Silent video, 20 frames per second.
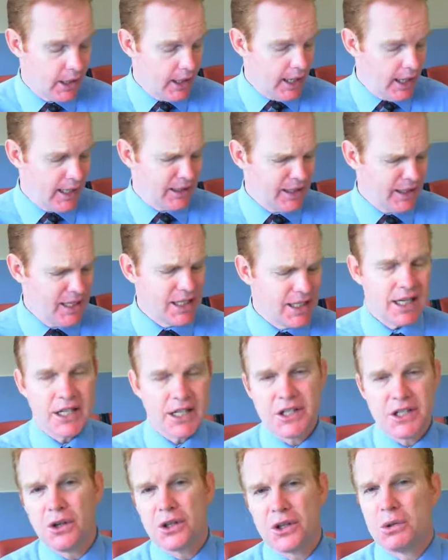It leads
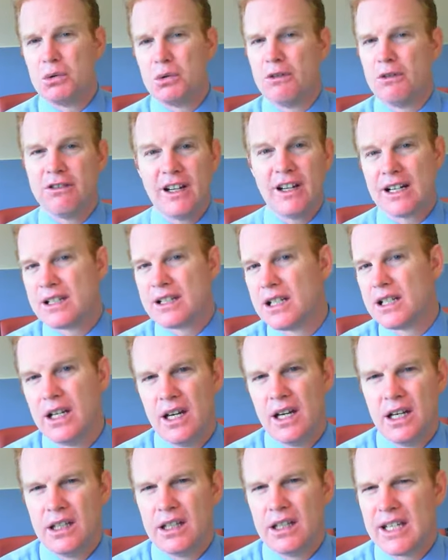us not to reflect
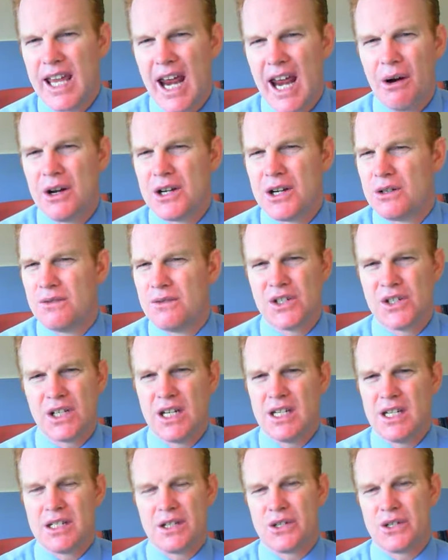the character of
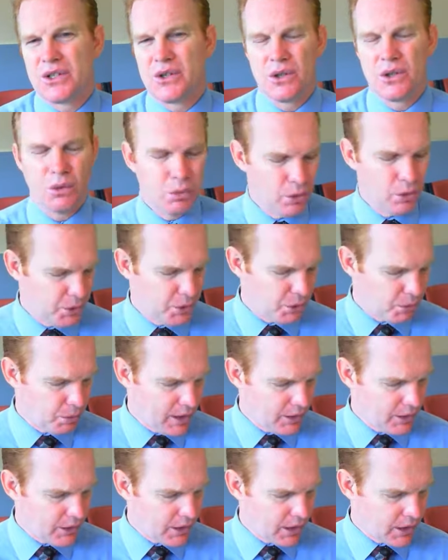Jesus to the world
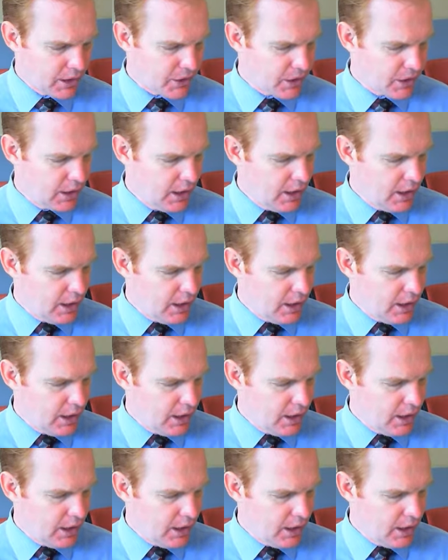around us.